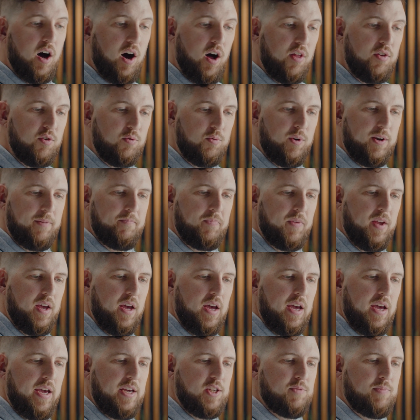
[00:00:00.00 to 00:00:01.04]
other one
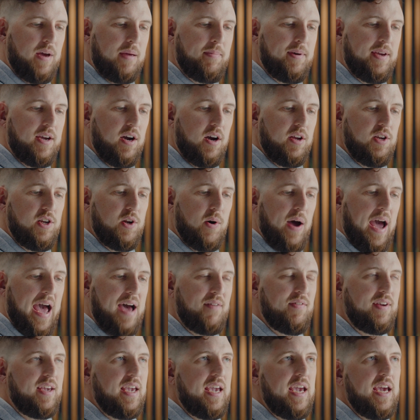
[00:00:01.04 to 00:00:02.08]
is maybe, you know,
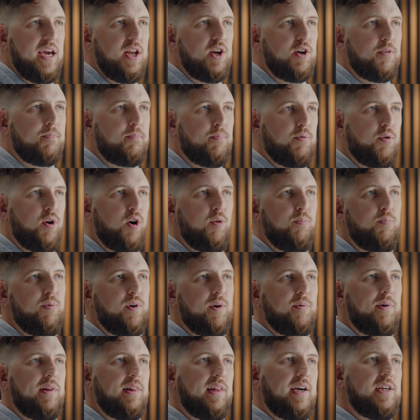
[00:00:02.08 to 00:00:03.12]
having inappropriate
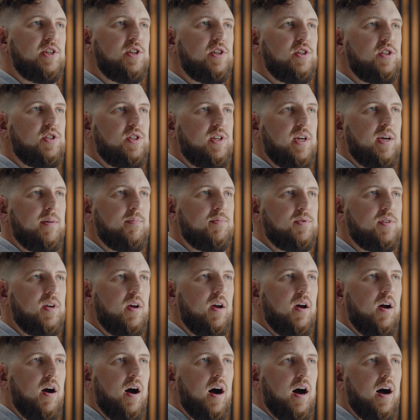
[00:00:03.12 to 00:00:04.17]
relationships
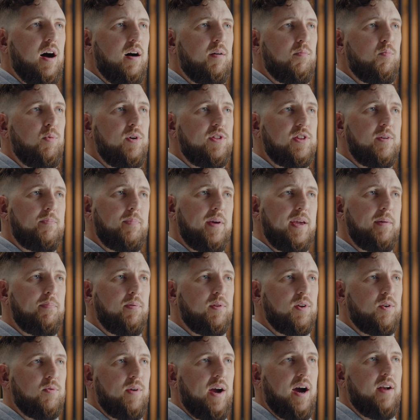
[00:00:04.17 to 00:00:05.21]
with the
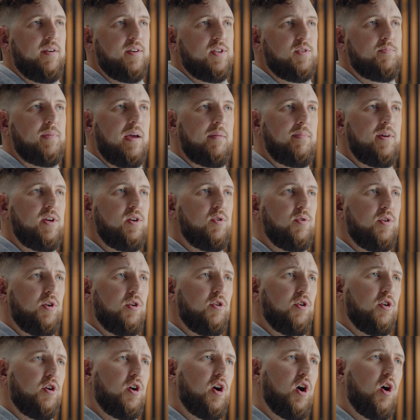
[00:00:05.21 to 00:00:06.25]
people around us. Maybe
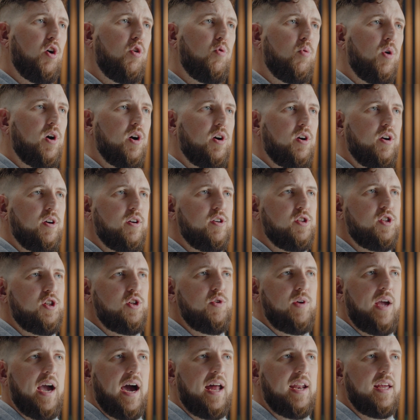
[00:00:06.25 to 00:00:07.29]
your coworkers, you
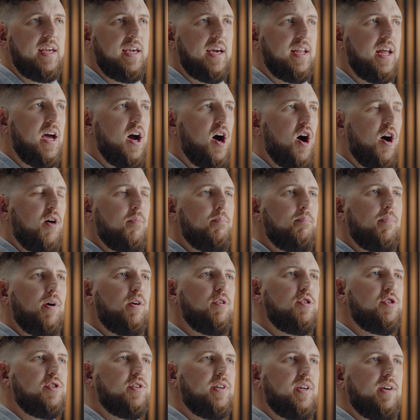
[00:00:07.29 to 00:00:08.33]
kind of get
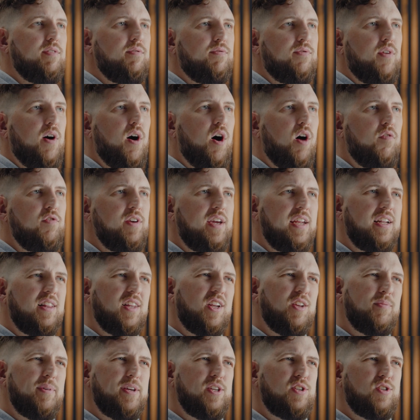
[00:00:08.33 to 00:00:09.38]
emotionally involved, you get a
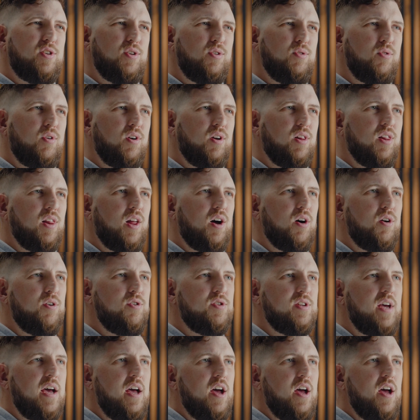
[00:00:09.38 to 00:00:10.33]
little bit too close,